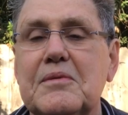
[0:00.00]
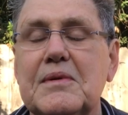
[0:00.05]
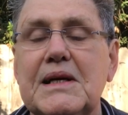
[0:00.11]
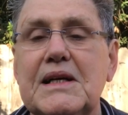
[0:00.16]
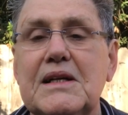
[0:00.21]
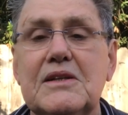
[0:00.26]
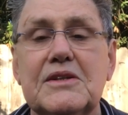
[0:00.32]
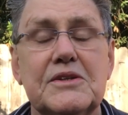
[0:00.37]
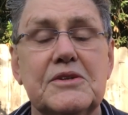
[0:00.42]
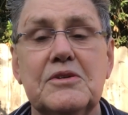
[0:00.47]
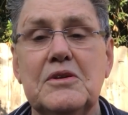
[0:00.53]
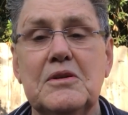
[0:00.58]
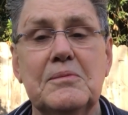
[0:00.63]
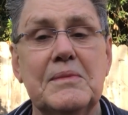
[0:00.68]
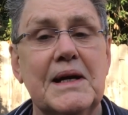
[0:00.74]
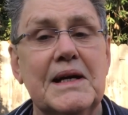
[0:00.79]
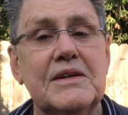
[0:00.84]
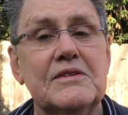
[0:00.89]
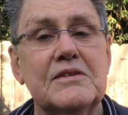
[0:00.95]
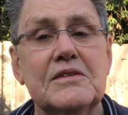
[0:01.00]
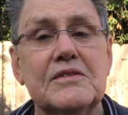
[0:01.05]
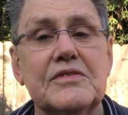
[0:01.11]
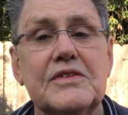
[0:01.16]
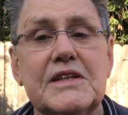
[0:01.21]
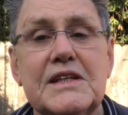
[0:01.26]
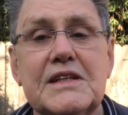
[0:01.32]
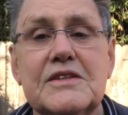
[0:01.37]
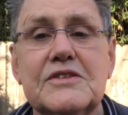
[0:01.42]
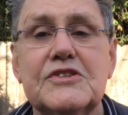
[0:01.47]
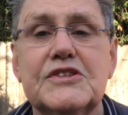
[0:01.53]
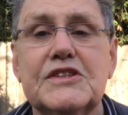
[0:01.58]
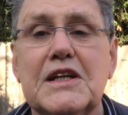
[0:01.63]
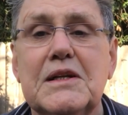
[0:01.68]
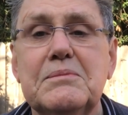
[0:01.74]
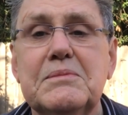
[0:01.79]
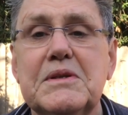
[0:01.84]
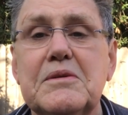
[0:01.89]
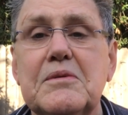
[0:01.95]
well, and all manner of things
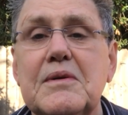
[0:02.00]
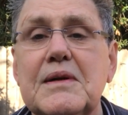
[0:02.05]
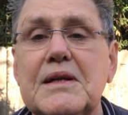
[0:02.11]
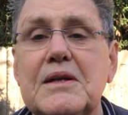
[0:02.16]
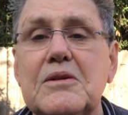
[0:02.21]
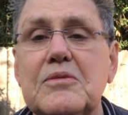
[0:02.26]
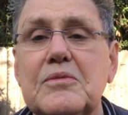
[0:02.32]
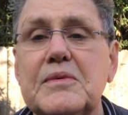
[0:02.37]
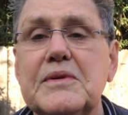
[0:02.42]
shall be well